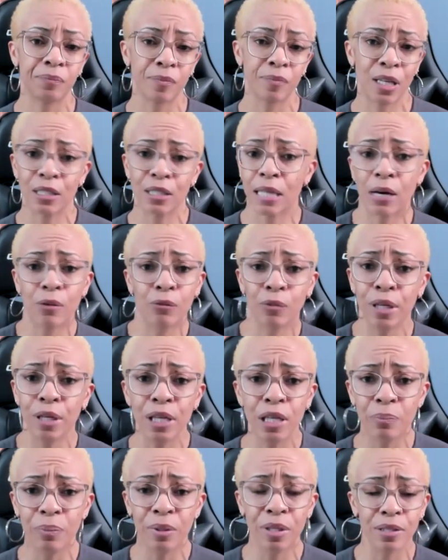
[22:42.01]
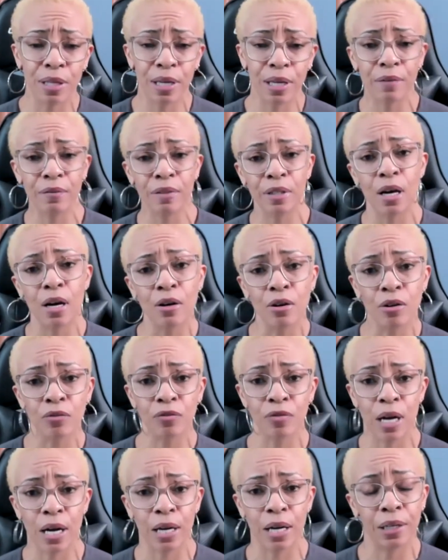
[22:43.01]
Because I we eat pizza every dog on
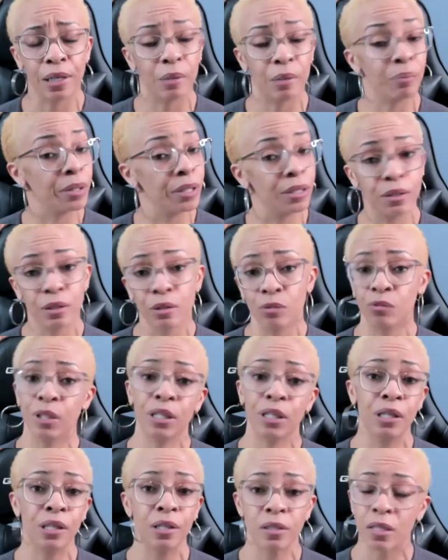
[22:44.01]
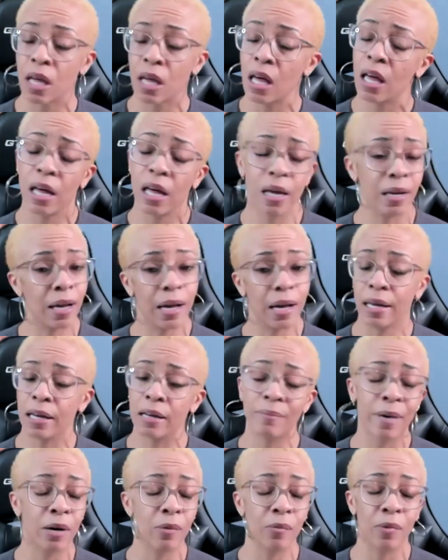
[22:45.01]
Friday here, pizza wings, and I
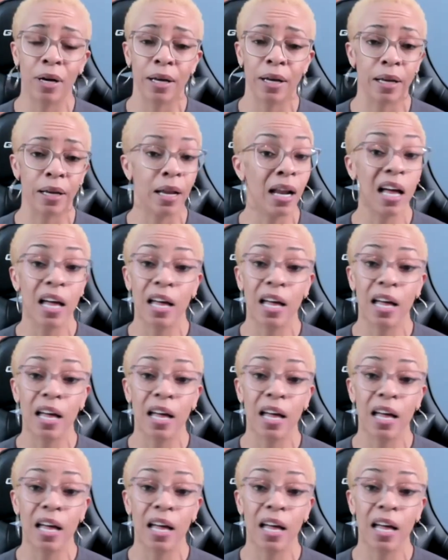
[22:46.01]
have my wine